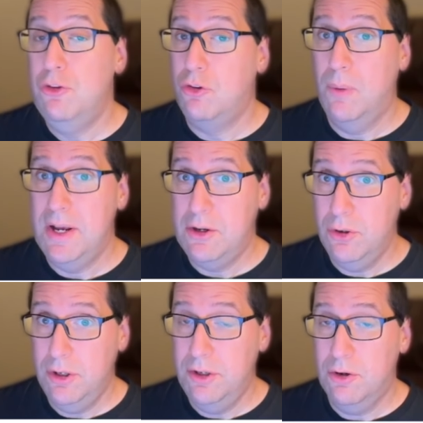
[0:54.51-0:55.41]
so I
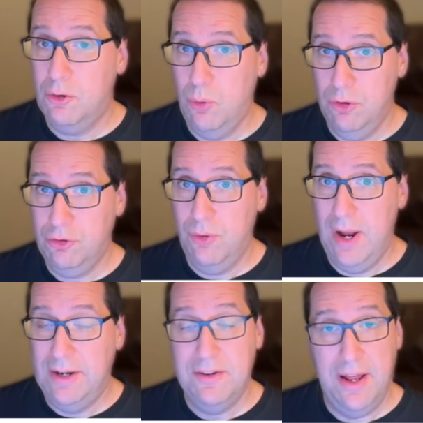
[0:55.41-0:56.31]
could course
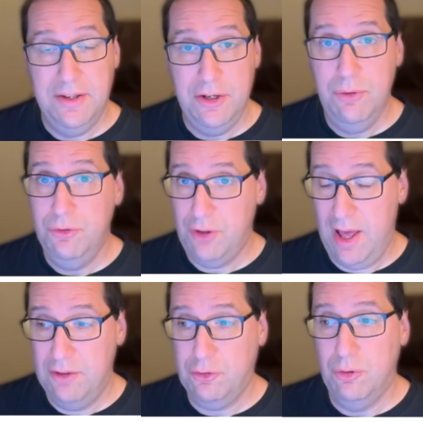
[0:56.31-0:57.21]
correct and use
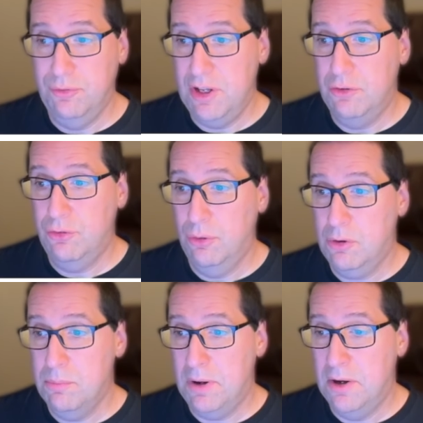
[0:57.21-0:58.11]
Haskell via
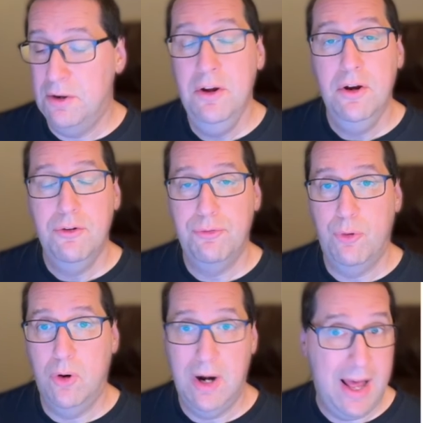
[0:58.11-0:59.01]
Sokoban
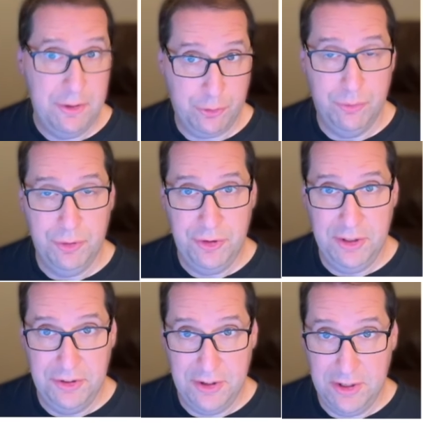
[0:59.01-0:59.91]
for Haskell for
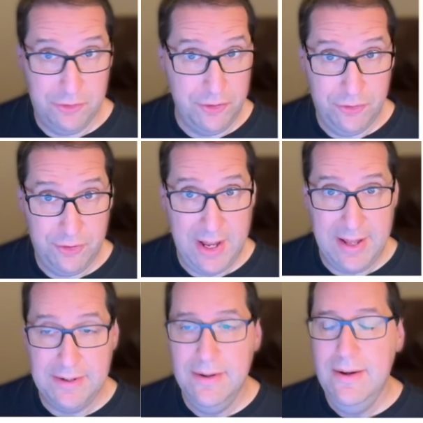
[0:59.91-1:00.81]
Dilettantes instead.